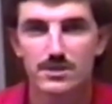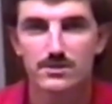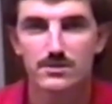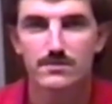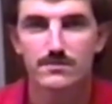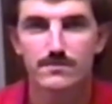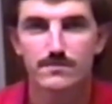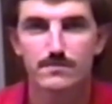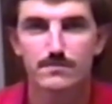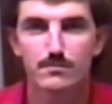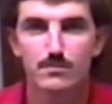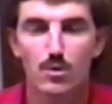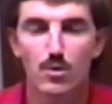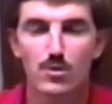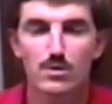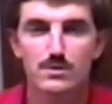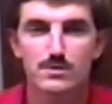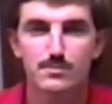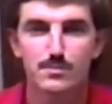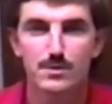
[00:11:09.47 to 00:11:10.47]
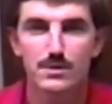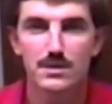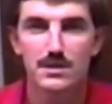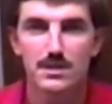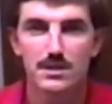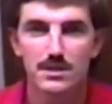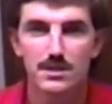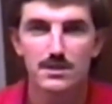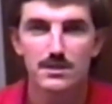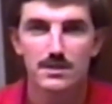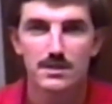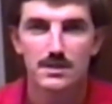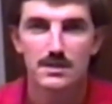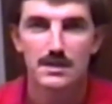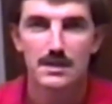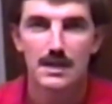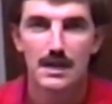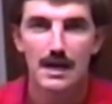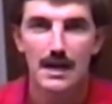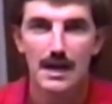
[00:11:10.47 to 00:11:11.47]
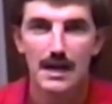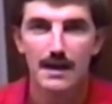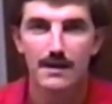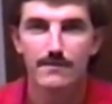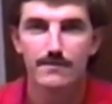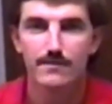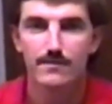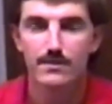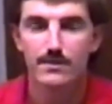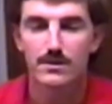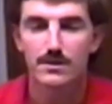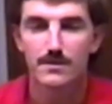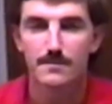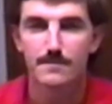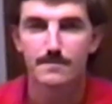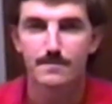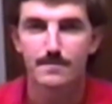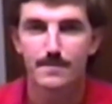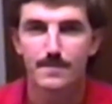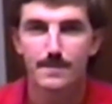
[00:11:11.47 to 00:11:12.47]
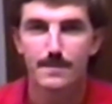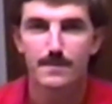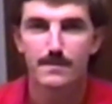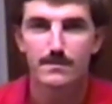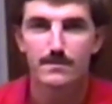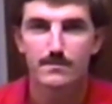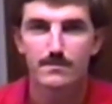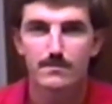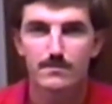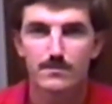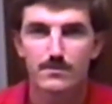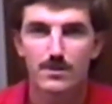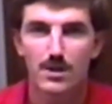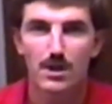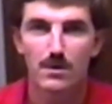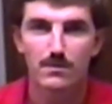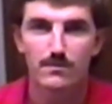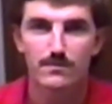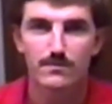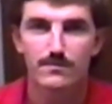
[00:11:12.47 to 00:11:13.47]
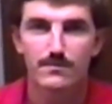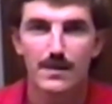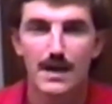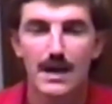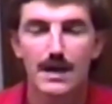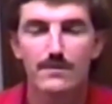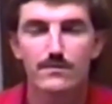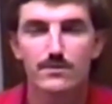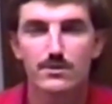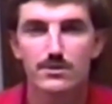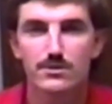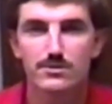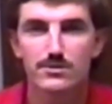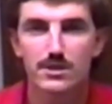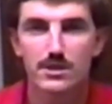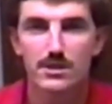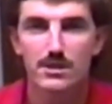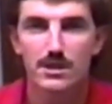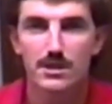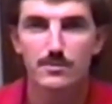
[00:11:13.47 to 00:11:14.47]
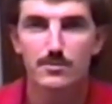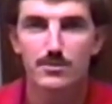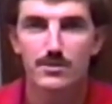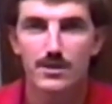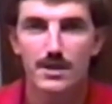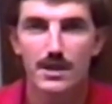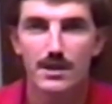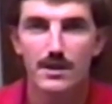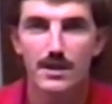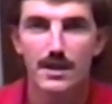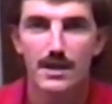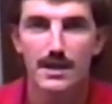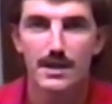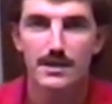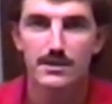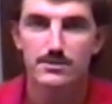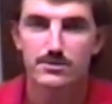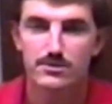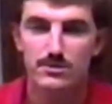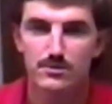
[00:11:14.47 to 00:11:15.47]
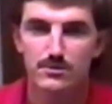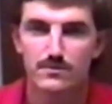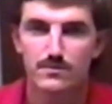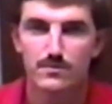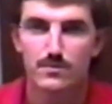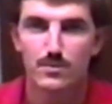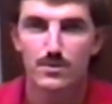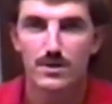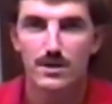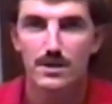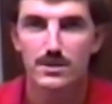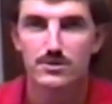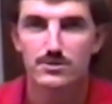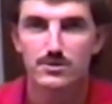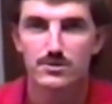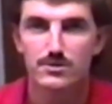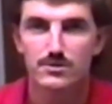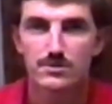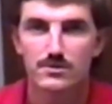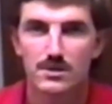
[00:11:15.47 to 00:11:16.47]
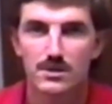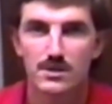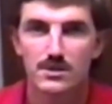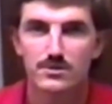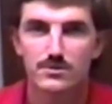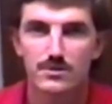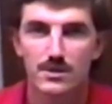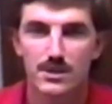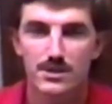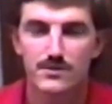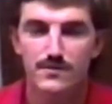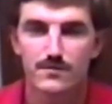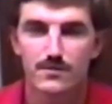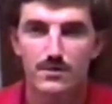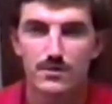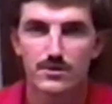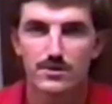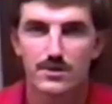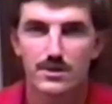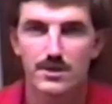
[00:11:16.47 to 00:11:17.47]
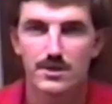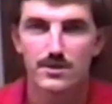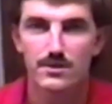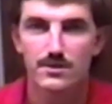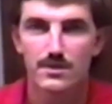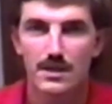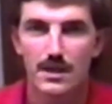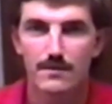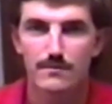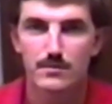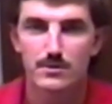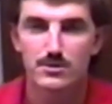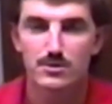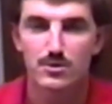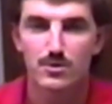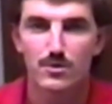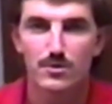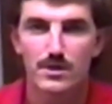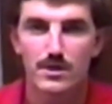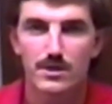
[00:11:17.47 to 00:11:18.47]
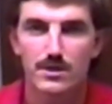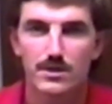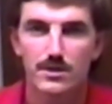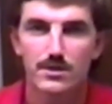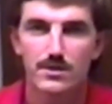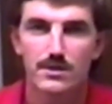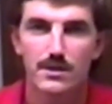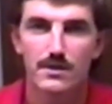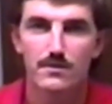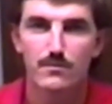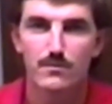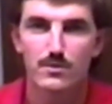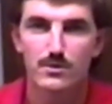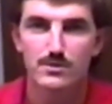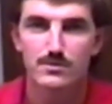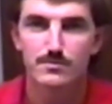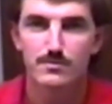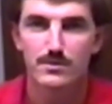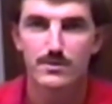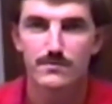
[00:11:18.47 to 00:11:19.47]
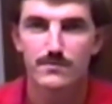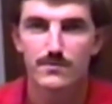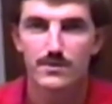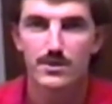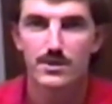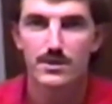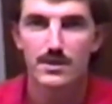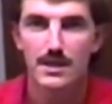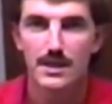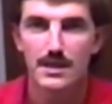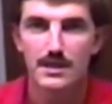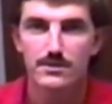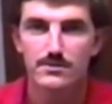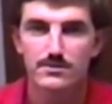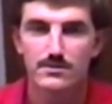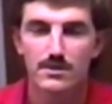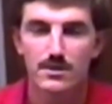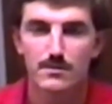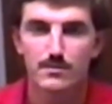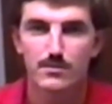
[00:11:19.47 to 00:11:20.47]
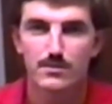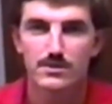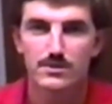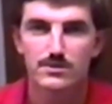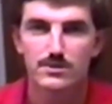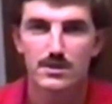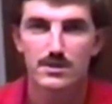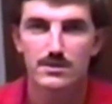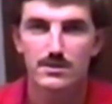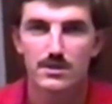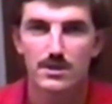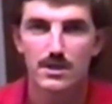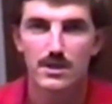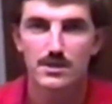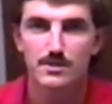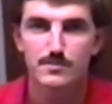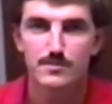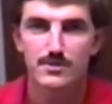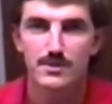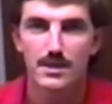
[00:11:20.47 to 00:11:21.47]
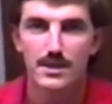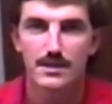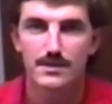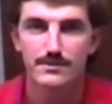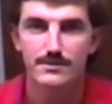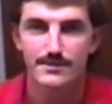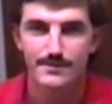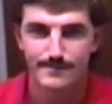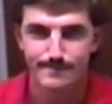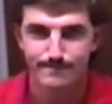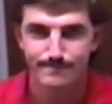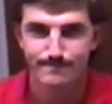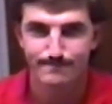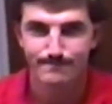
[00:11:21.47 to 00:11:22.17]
teaching boys PE. I've um, taught five years at Cleveland County High School from where I just transferred to here, and I'm enjoying it here, and everyone's been very nice, and I appreciate their hospitality.